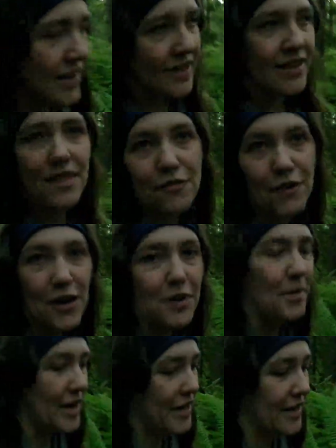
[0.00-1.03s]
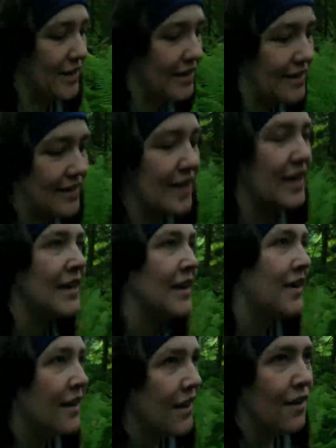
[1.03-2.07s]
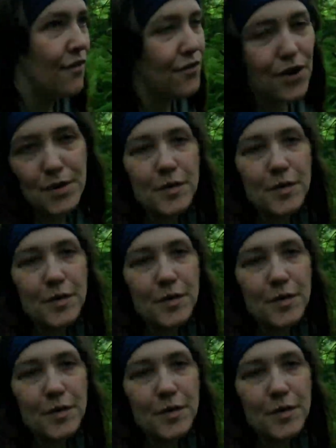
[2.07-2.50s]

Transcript: And then the final mile is very